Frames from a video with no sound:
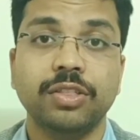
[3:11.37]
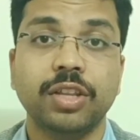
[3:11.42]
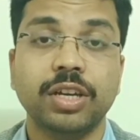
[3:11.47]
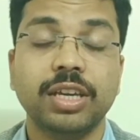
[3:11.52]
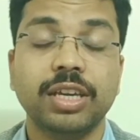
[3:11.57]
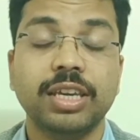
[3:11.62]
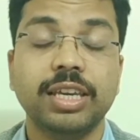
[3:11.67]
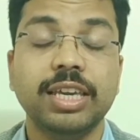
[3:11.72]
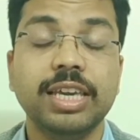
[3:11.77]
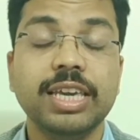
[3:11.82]
The
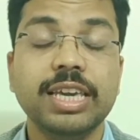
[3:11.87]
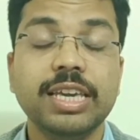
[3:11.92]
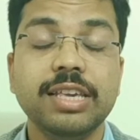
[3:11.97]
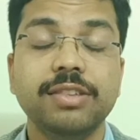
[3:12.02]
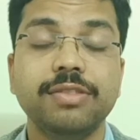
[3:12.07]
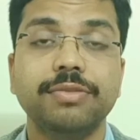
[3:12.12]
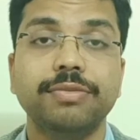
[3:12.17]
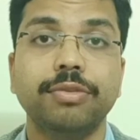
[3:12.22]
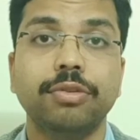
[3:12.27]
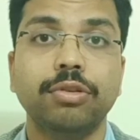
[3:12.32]

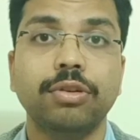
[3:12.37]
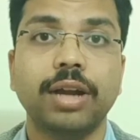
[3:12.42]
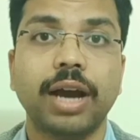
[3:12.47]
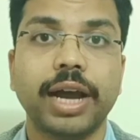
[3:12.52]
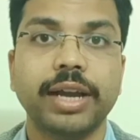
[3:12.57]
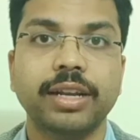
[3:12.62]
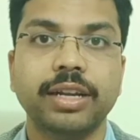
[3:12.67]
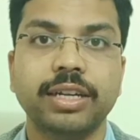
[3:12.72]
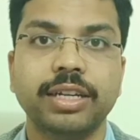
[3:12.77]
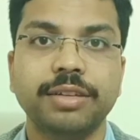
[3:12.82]
keys for
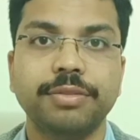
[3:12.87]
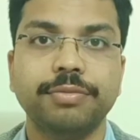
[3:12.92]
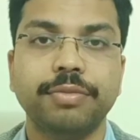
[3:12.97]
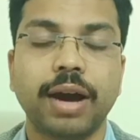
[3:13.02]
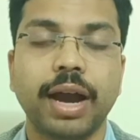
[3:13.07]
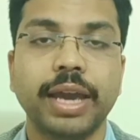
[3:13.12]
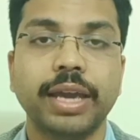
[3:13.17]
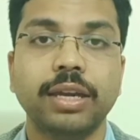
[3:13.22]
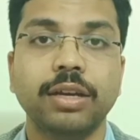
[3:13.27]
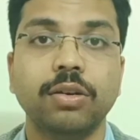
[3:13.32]

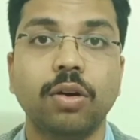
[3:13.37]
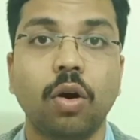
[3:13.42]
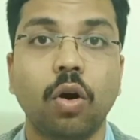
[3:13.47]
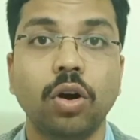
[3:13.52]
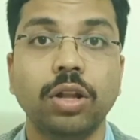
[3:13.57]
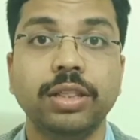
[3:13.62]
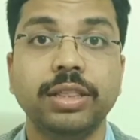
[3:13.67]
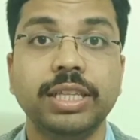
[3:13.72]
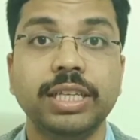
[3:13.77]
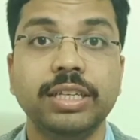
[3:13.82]
identifying
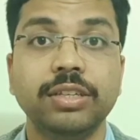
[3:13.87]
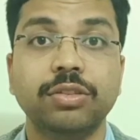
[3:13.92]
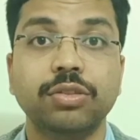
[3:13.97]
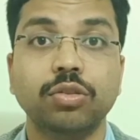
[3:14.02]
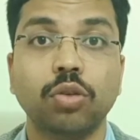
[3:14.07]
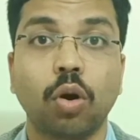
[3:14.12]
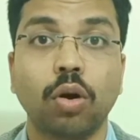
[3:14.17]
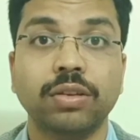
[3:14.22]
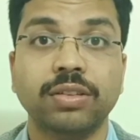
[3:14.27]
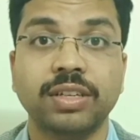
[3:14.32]
all these
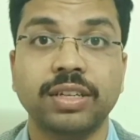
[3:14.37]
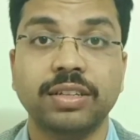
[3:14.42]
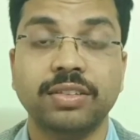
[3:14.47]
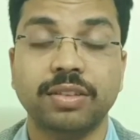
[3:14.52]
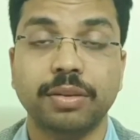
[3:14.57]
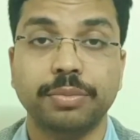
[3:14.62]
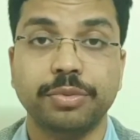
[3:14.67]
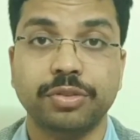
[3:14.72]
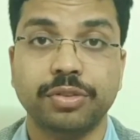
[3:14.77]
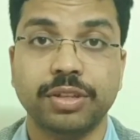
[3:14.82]
toxic
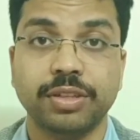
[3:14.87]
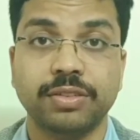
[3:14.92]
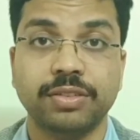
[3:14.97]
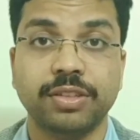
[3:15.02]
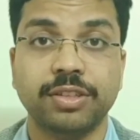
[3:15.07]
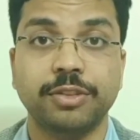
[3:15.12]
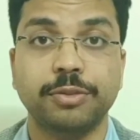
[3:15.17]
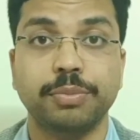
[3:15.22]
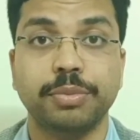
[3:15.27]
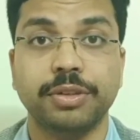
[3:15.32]

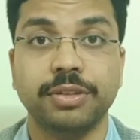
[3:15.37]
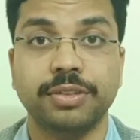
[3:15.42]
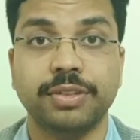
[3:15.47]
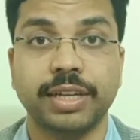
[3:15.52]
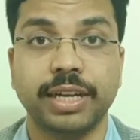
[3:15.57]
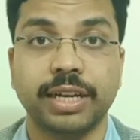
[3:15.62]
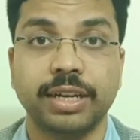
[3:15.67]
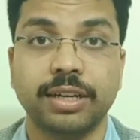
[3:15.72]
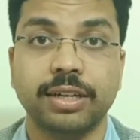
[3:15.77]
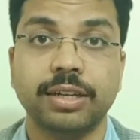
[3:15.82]
substances
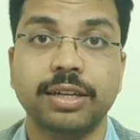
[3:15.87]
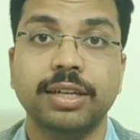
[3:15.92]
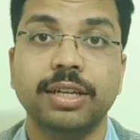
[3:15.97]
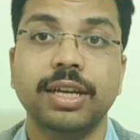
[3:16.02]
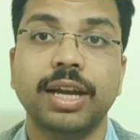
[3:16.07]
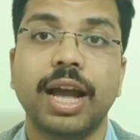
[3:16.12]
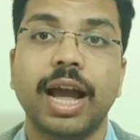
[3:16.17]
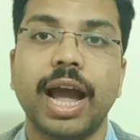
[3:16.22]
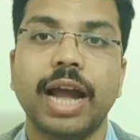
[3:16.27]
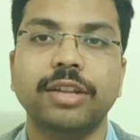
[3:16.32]
present
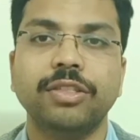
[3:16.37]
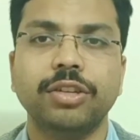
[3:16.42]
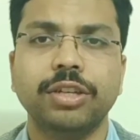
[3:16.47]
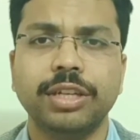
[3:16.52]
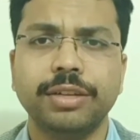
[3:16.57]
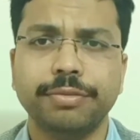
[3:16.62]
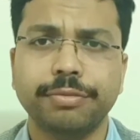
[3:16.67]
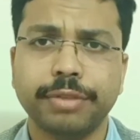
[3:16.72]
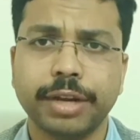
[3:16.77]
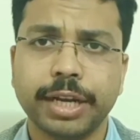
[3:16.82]
and the
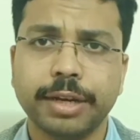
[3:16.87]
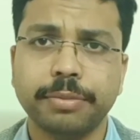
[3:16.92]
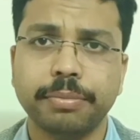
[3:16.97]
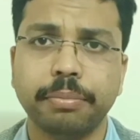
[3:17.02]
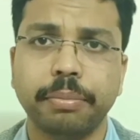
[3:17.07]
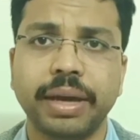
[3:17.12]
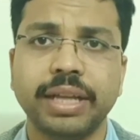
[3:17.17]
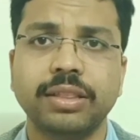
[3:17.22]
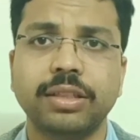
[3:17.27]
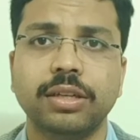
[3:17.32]
different
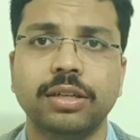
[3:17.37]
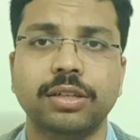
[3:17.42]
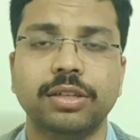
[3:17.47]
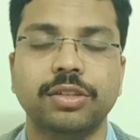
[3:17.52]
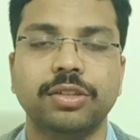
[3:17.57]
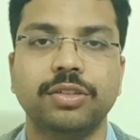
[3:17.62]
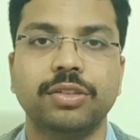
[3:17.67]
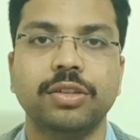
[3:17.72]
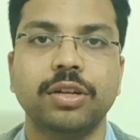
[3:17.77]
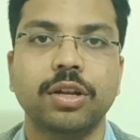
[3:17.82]

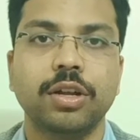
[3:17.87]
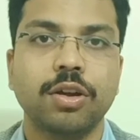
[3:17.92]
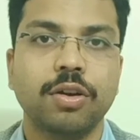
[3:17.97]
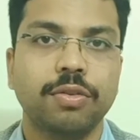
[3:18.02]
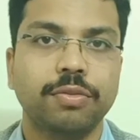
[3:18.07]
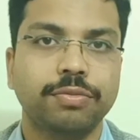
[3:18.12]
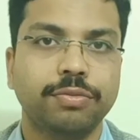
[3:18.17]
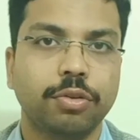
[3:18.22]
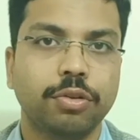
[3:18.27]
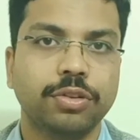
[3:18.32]
methods
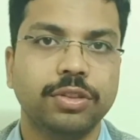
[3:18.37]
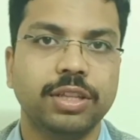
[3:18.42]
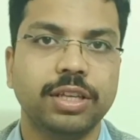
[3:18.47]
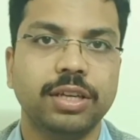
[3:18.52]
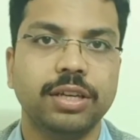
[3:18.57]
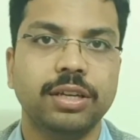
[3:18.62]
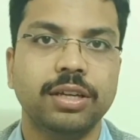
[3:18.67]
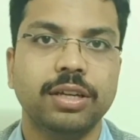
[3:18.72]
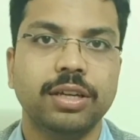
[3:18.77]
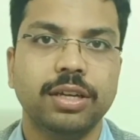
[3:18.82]
for the
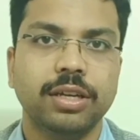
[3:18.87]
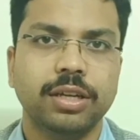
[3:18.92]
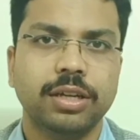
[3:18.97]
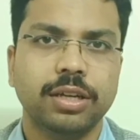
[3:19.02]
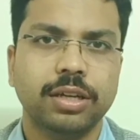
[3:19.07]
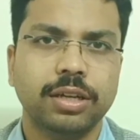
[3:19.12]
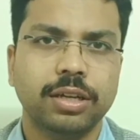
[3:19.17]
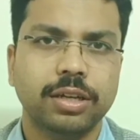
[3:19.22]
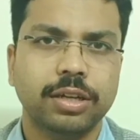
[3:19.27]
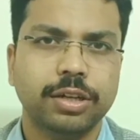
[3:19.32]

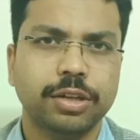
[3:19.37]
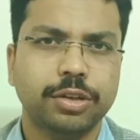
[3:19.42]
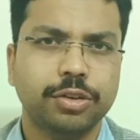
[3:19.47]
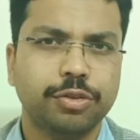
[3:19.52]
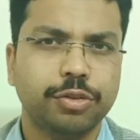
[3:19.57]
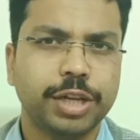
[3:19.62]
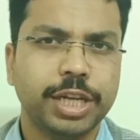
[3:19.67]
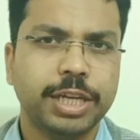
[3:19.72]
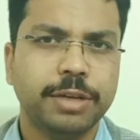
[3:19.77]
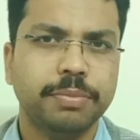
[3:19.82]

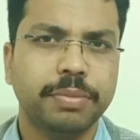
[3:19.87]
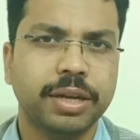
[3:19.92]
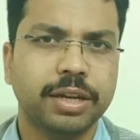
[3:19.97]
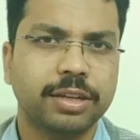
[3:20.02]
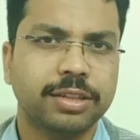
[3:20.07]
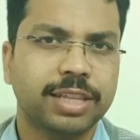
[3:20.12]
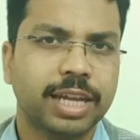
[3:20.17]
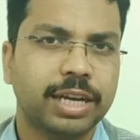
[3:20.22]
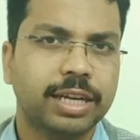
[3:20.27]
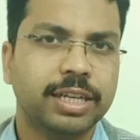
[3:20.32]

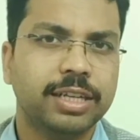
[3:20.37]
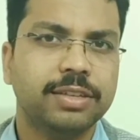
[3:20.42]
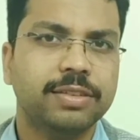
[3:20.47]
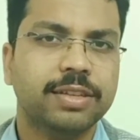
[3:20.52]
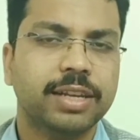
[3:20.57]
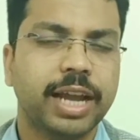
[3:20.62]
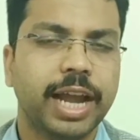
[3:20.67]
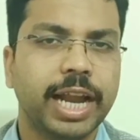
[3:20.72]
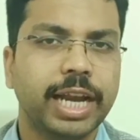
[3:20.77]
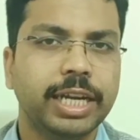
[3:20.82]
treatment that is
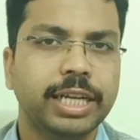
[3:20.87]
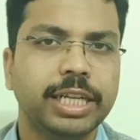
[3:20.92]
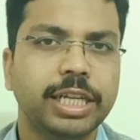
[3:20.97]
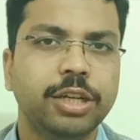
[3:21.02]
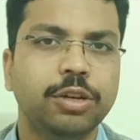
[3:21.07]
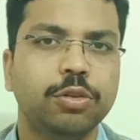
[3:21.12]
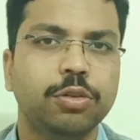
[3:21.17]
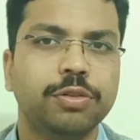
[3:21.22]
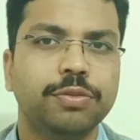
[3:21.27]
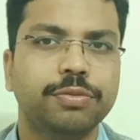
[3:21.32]

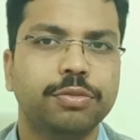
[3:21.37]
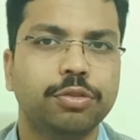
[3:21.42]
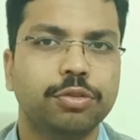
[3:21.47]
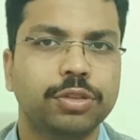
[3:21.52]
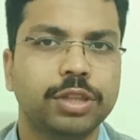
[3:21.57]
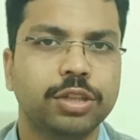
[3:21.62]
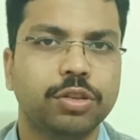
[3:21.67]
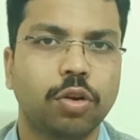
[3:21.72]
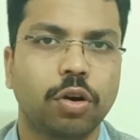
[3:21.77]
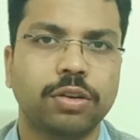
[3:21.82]
antidote for
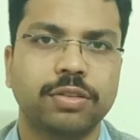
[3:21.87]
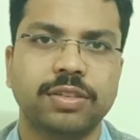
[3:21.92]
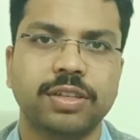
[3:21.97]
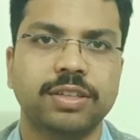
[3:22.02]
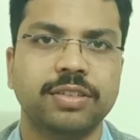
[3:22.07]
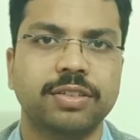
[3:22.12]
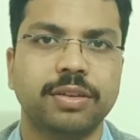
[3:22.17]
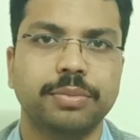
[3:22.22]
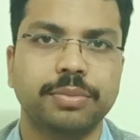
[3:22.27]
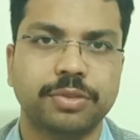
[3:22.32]
the
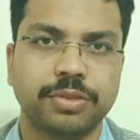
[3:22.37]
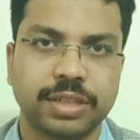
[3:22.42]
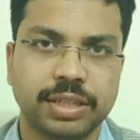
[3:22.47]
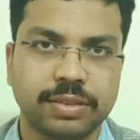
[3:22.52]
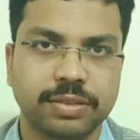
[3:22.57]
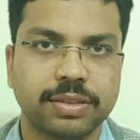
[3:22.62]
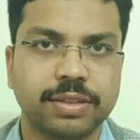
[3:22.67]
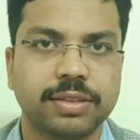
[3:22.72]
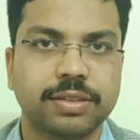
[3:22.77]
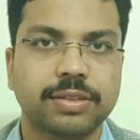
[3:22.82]
toxic
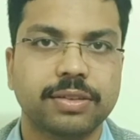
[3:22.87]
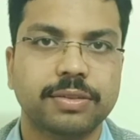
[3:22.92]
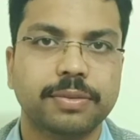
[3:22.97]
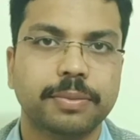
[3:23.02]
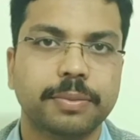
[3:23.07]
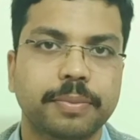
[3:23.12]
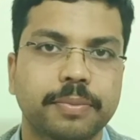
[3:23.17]
substances.